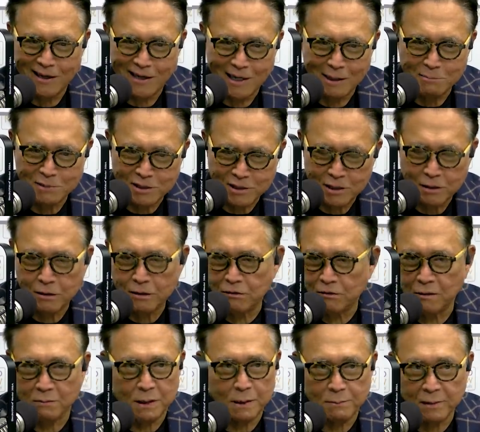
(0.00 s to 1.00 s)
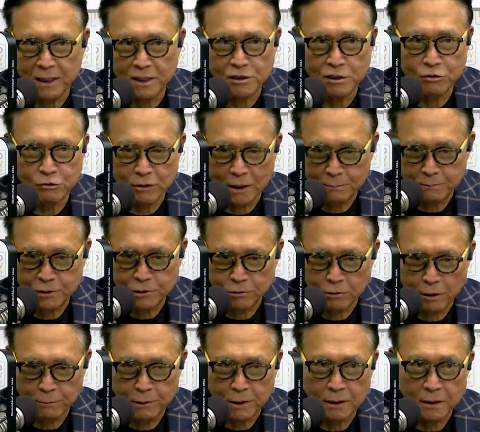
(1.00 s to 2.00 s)
I'm still doing my best to
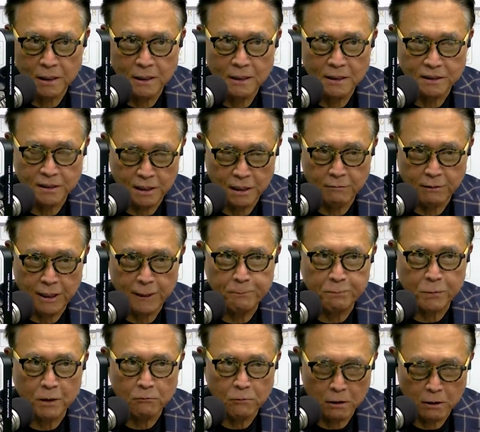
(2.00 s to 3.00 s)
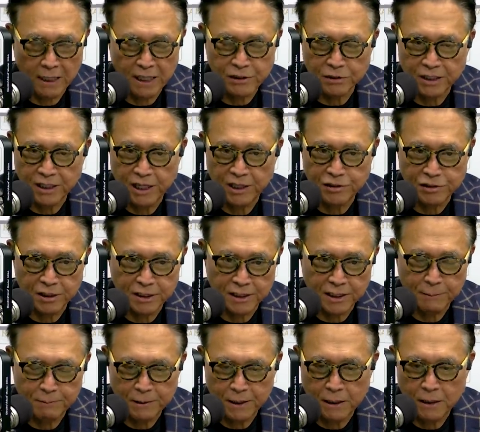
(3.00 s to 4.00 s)
absorb it. So anyway, we're an education
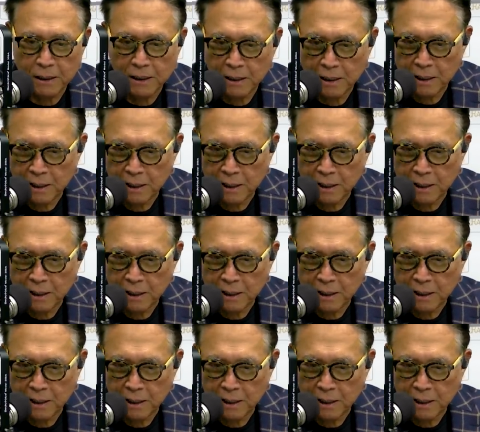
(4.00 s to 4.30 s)
company.